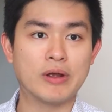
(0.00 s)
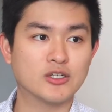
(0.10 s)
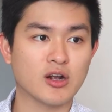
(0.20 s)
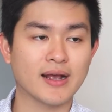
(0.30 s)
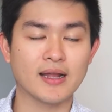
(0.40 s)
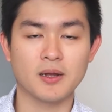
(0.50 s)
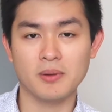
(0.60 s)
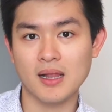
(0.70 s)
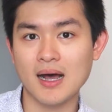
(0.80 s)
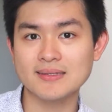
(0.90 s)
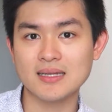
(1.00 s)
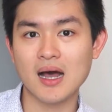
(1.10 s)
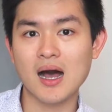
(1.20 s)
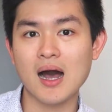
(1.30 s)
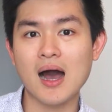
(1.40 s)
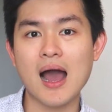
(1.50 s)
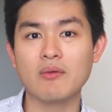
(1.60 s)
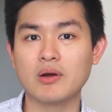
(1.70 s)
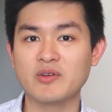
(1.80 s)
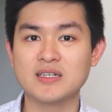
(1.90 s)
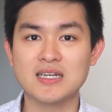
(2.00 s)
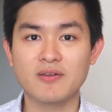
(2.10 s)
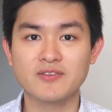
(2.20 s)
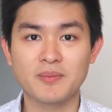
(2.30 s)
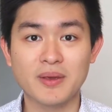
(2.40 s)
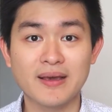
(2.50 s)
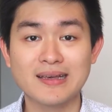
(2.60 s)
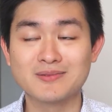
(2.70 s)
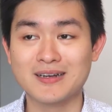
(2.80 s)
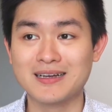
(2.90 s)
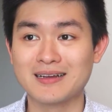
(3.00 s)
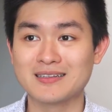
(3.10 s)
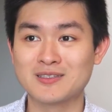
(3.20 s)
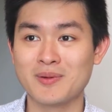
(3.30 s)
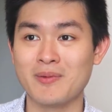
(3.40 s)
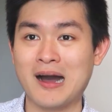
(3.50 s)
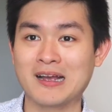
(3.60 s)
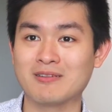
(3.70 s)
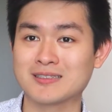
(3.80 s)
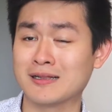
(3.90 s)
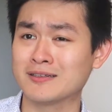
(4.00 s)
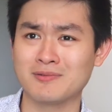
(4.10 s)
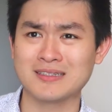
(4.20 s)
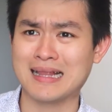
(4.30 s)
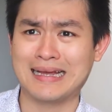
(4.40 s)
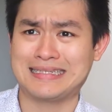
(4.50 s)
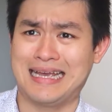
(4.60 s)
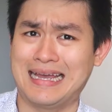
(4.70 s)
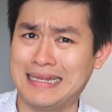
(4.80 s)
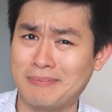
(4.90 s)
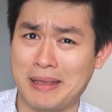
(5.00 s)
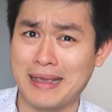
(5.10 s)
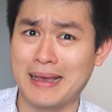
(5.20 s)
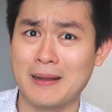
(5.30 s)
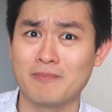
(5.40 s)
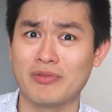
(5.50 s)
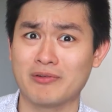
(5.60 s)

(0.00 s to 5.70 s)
We drank at the plaza. And when we were done with the beers, when the supermarket was closed, it was like 10 p.m.